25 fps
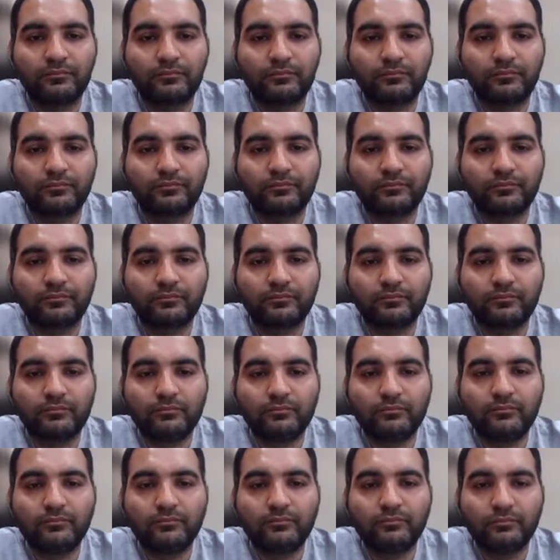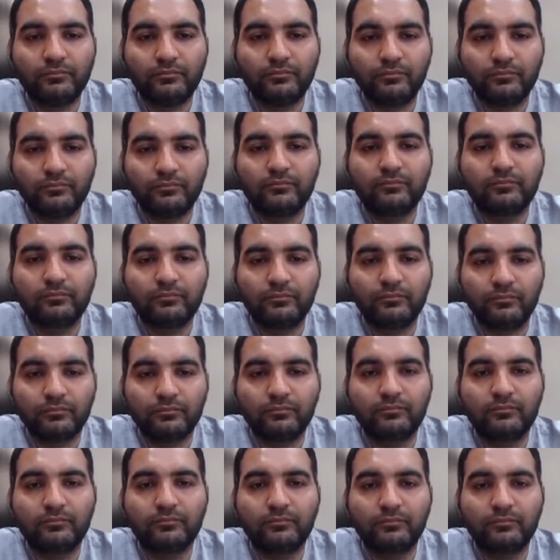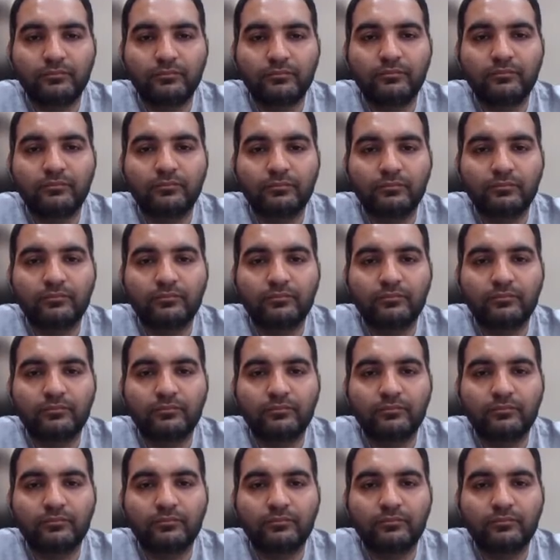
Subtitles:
(silent)